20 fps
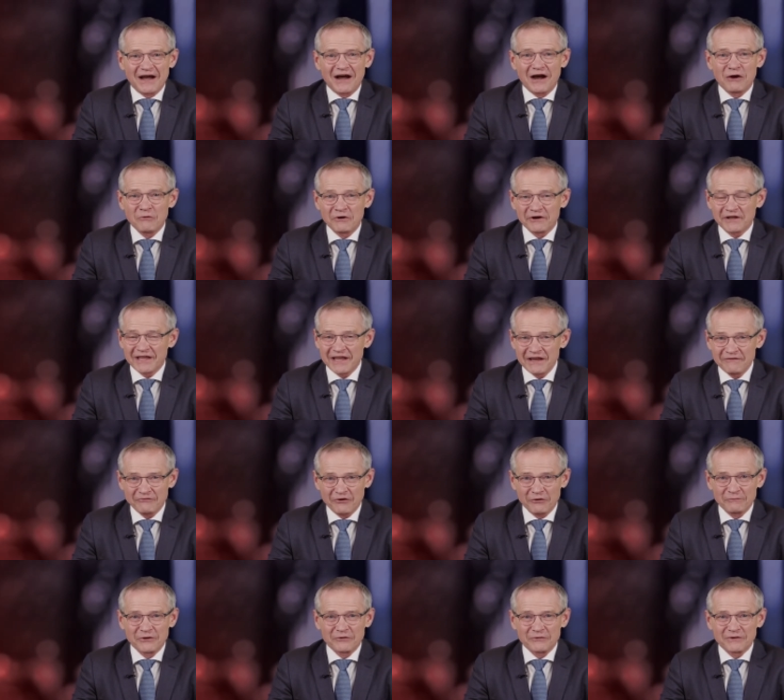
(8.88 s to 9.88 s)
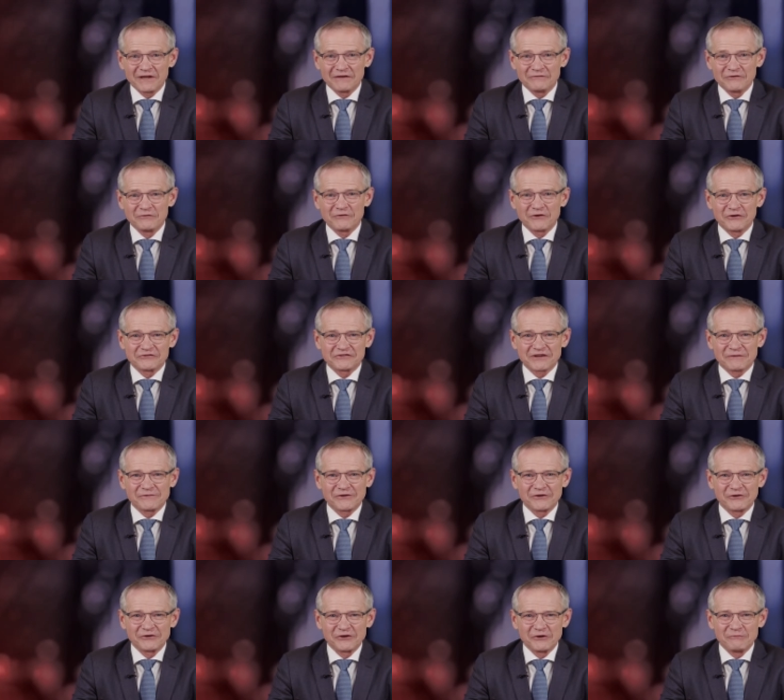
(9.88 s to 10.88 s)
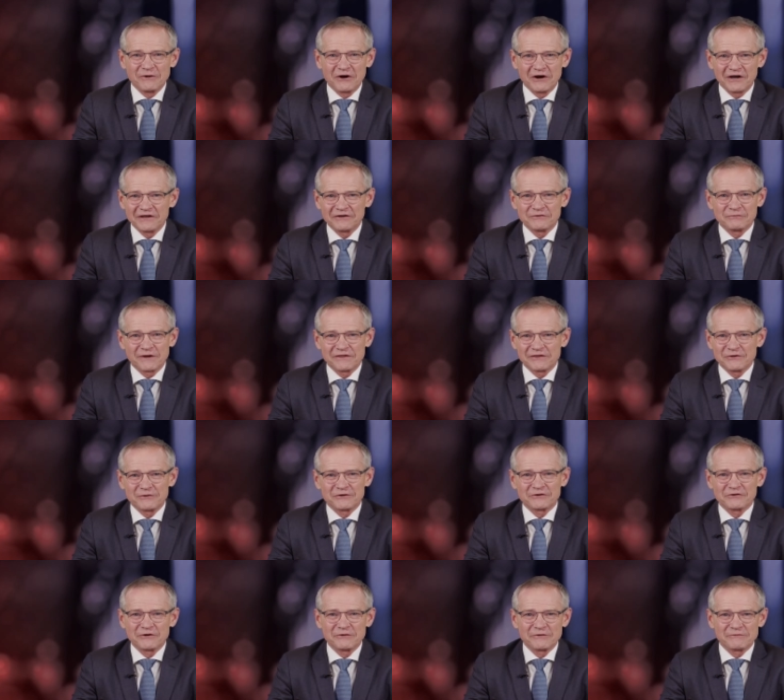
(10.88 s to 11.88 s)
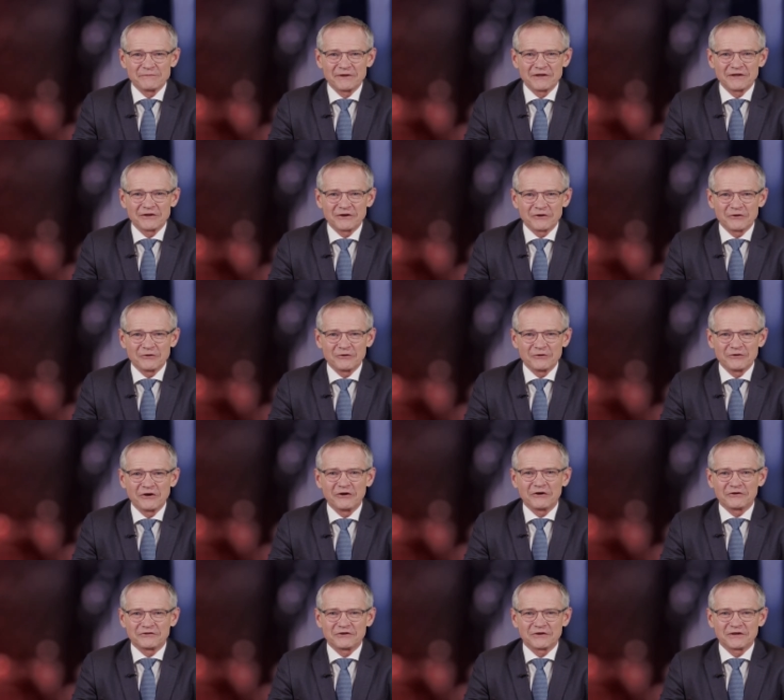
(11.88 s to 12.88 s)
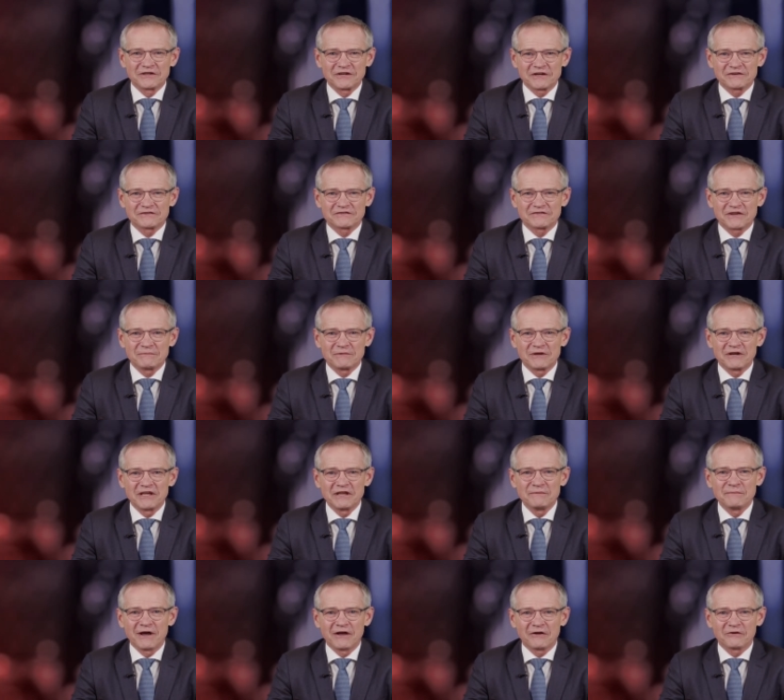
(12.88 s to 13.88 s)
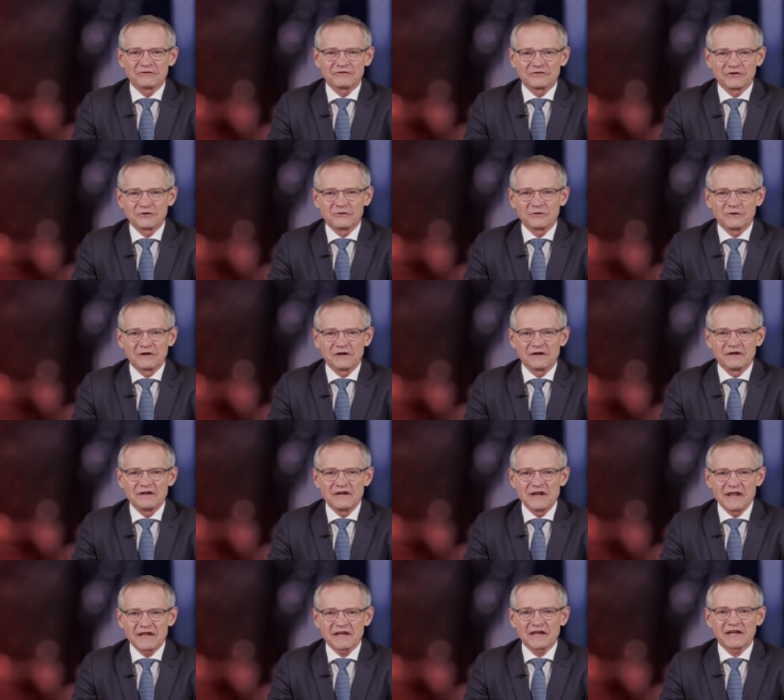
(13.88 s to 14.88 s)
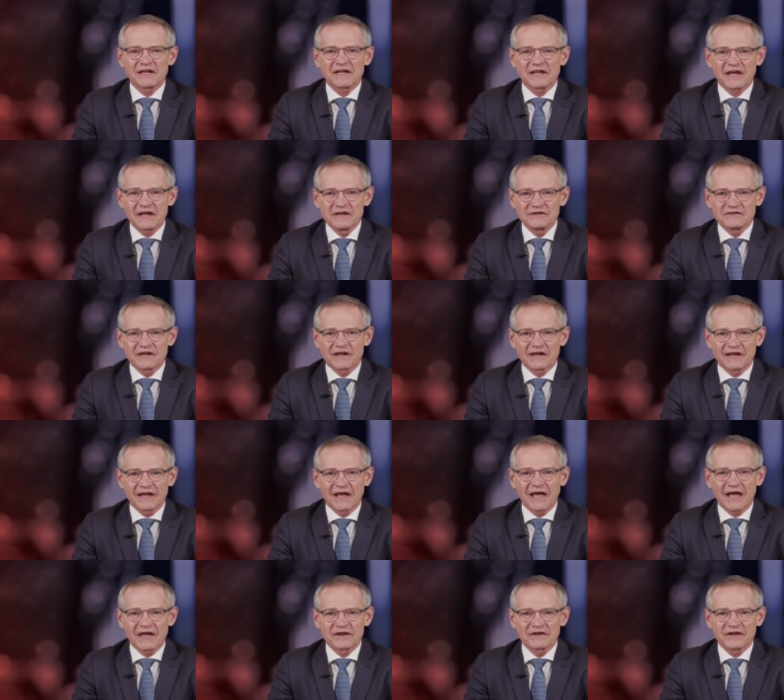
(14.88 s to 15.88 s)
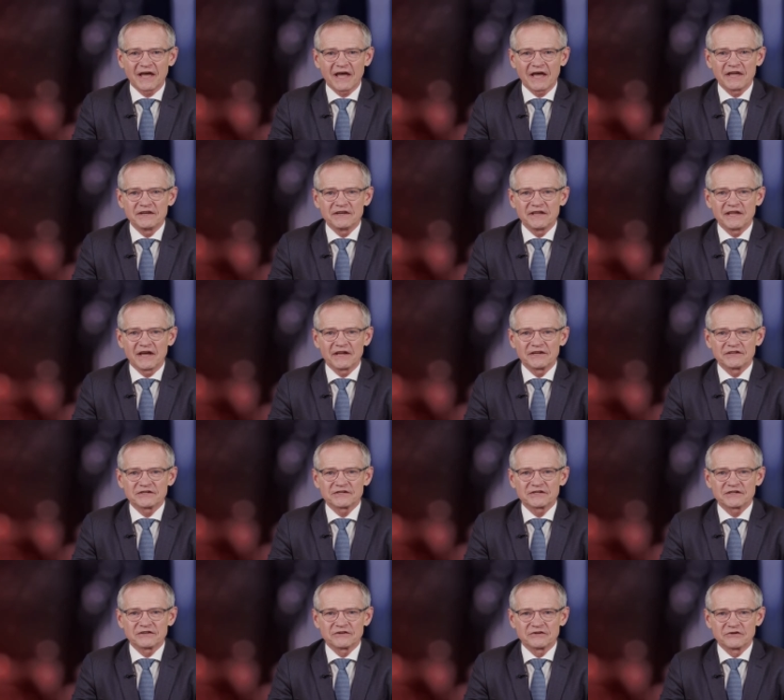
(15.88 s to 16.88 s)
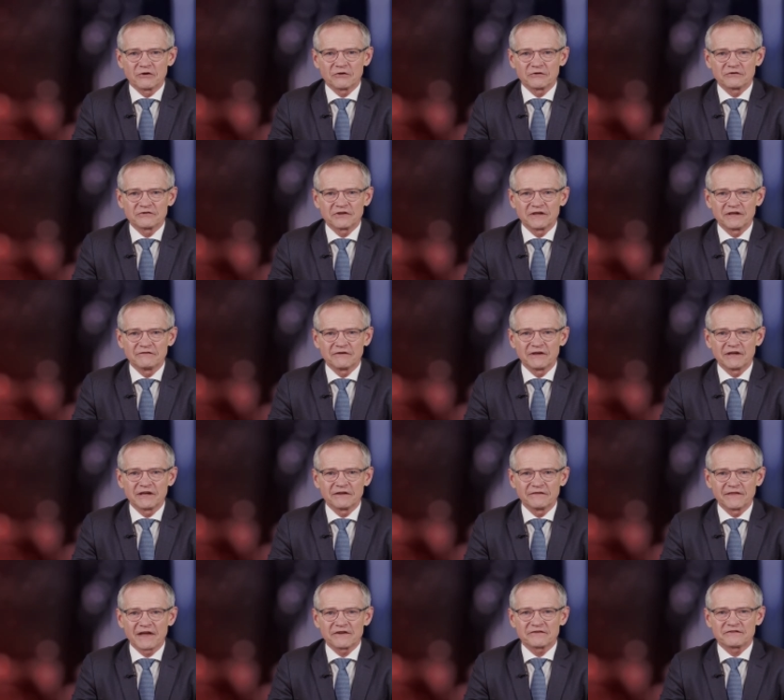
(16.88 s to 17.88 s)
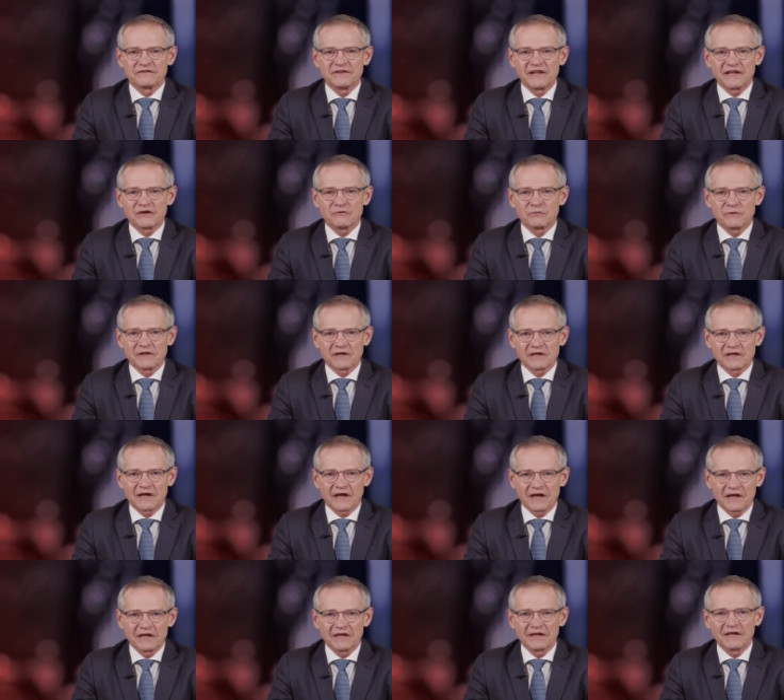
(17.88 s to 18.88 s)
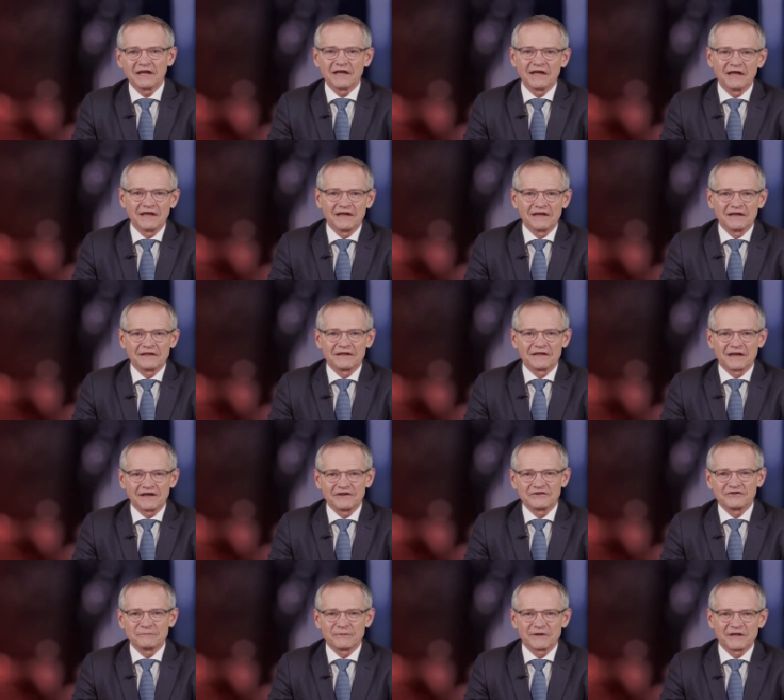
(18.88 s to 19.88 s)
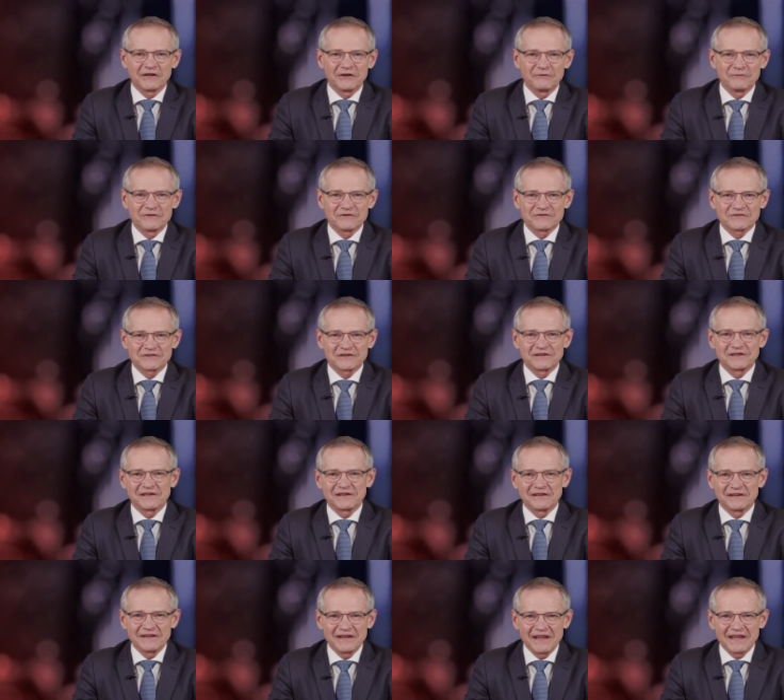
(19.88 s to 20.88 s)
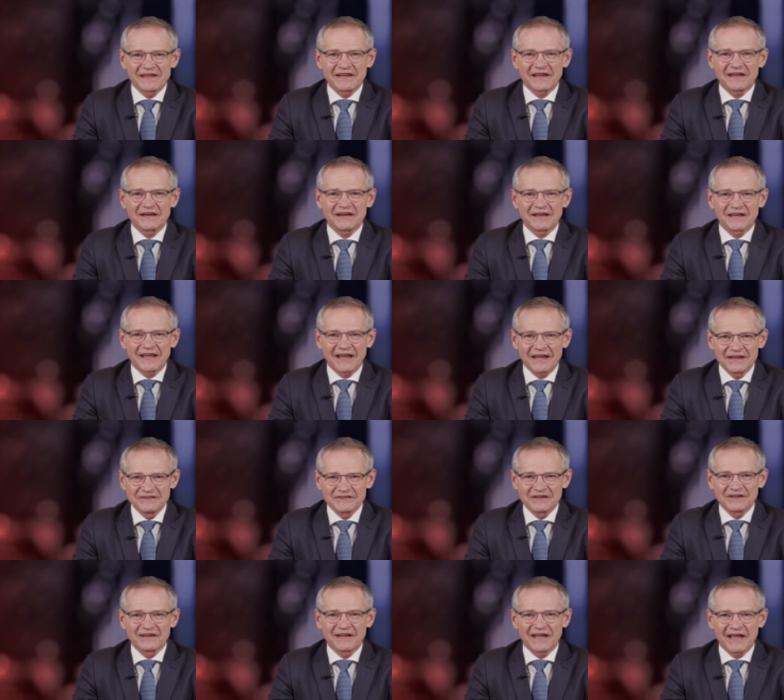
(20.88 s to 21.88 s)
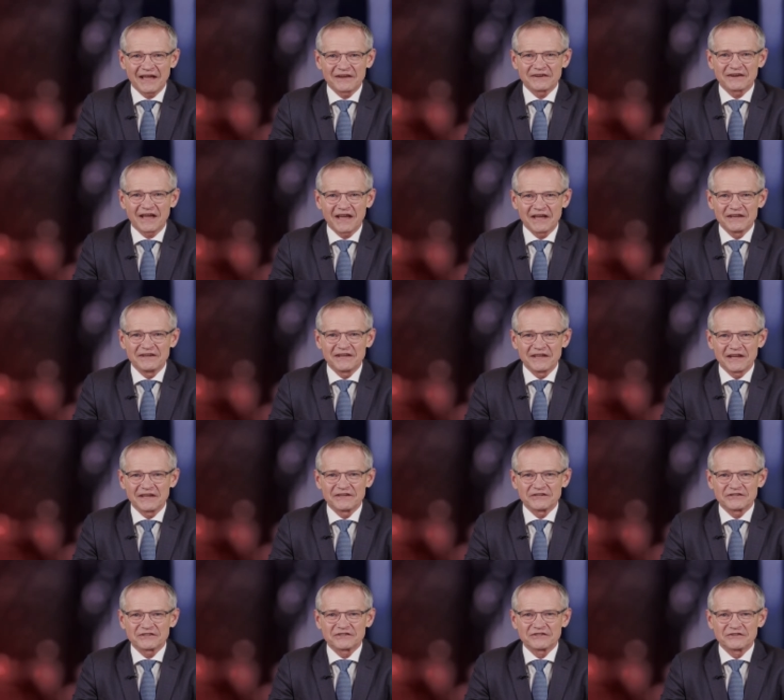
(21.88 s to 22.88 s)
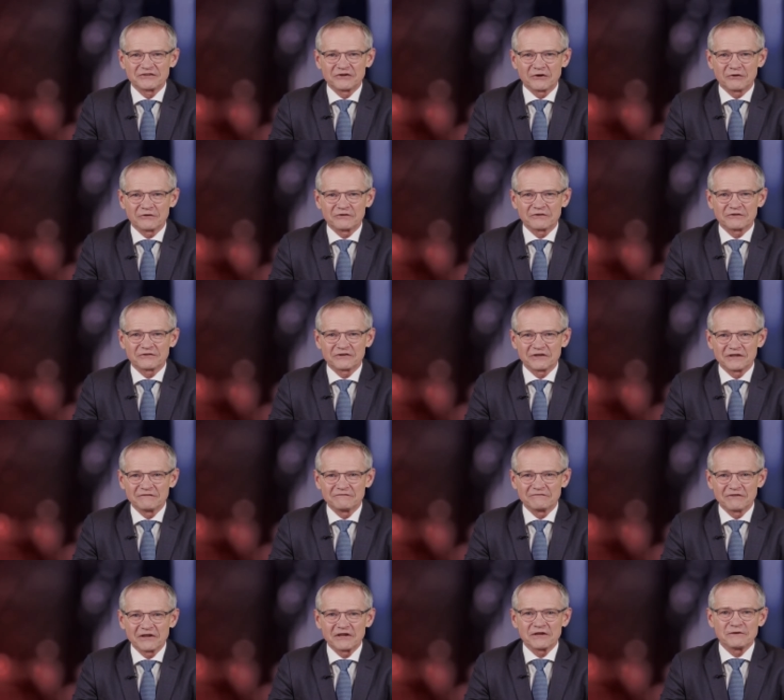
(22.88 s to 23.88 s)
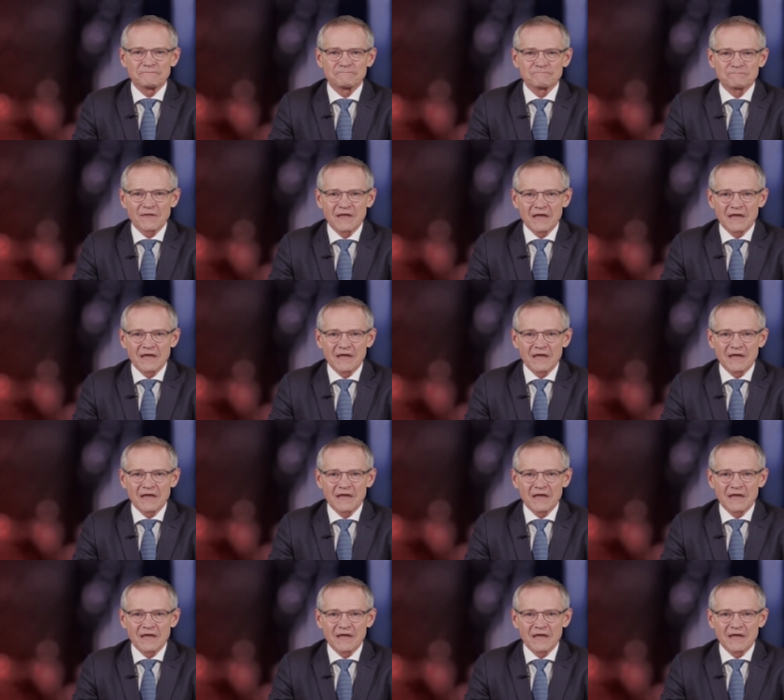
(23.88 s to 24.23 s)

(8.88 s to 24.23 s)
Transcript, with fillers: I want to hear from you if you've got something on your mind, whether you agree with me or not. You can just send me an email to nickcater at adh.tv. That's Nick with a K, Cater beginning with a C. Nickcater at adh.tv.